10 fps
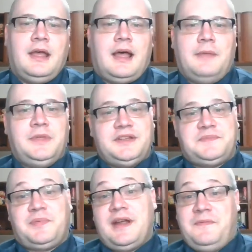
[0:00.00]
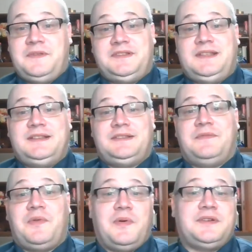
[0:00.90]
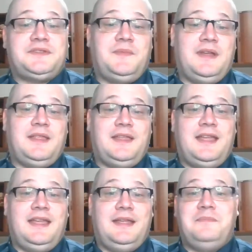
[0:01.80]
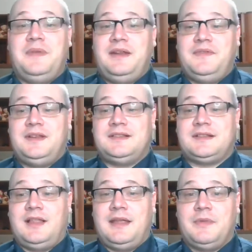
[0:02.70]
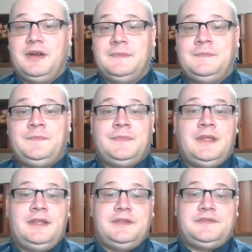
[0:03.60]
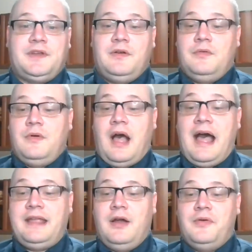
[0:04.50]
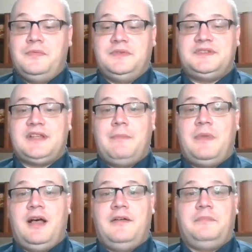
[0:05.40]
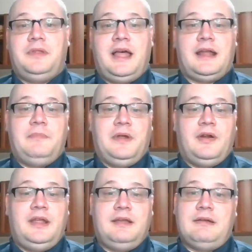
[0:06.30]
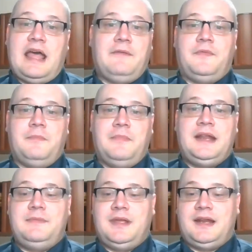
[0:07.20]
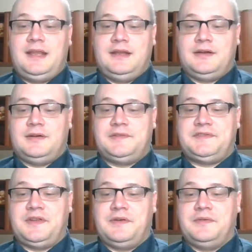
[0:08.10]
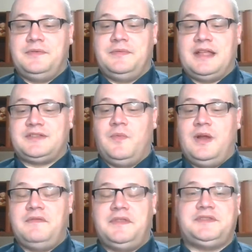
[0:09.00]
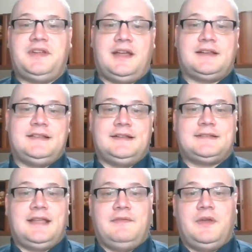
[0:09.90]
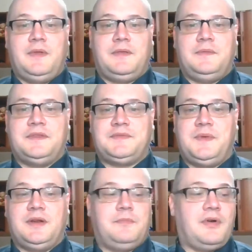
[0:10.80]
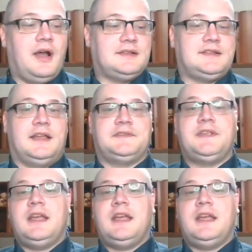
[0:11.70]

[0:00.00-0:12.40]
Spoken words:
I'm going to preface this, of course, with a bit of a disclaimer. So, I own some of BlackBerry, have for many, many years. So, that's one of the stocks that is kind of going through this weird process.